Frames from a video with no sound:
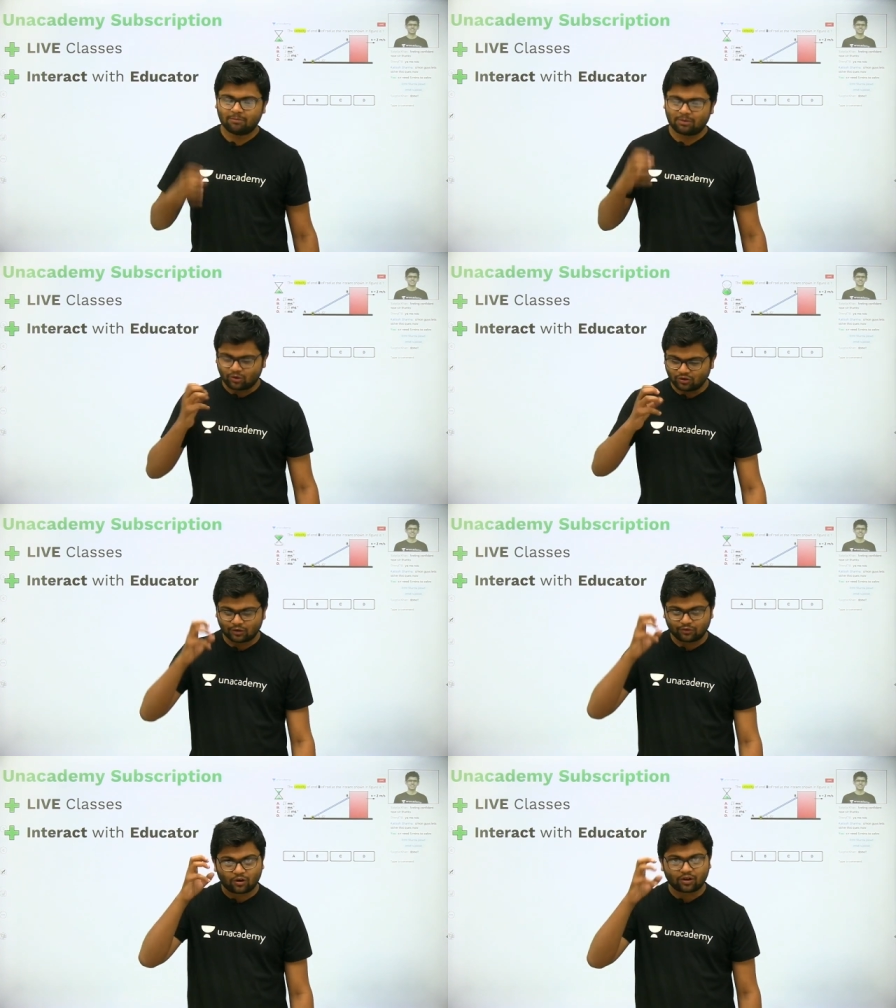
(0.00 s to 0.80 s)
because
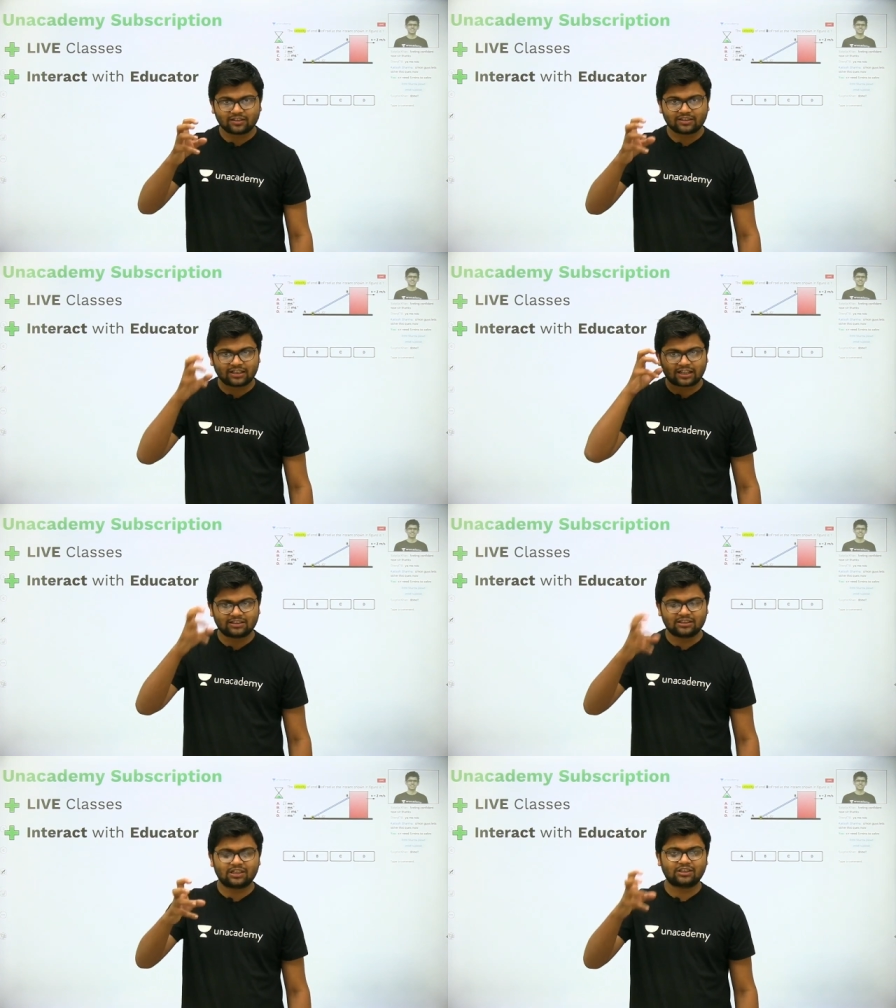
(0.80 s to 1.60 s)
your focus and
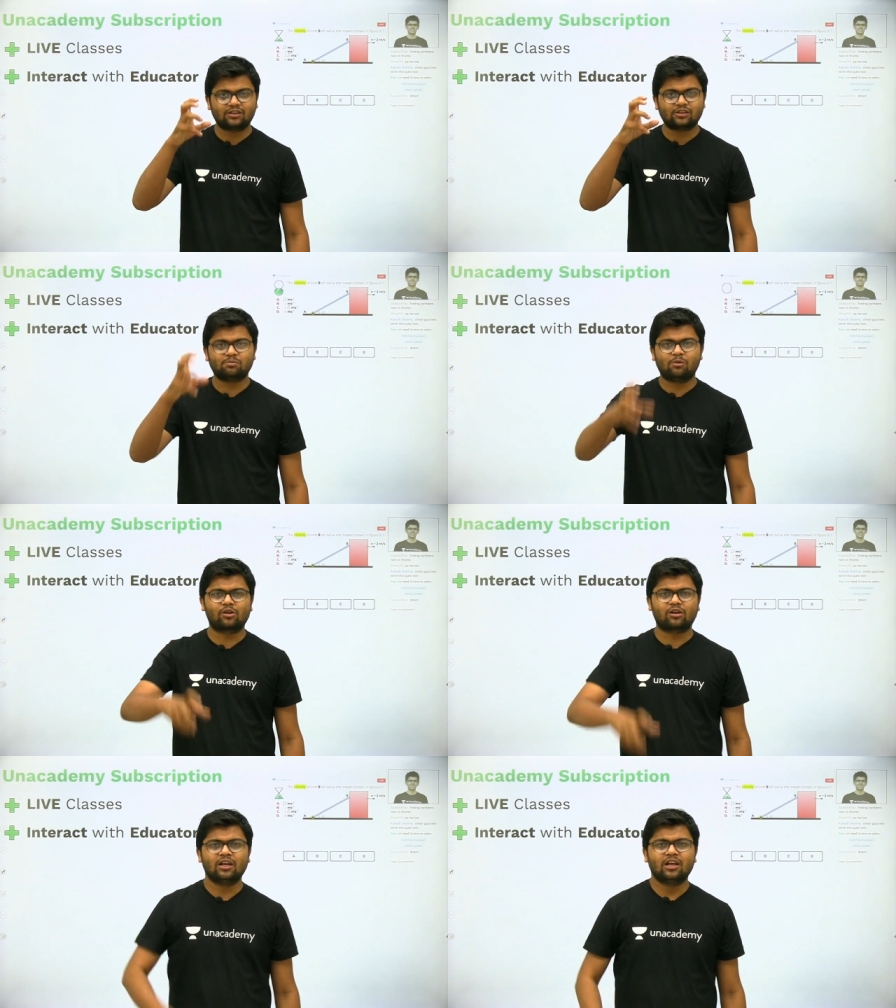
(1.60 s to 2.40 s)
concentration is
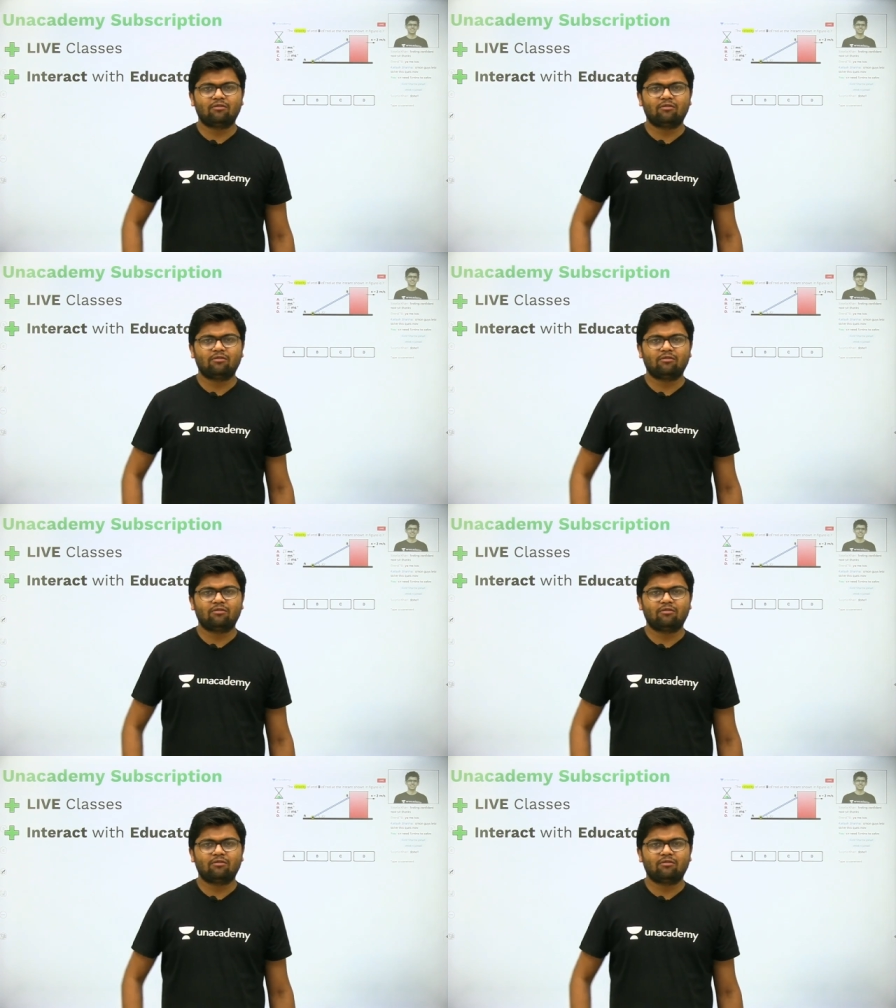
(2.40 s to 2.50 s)
more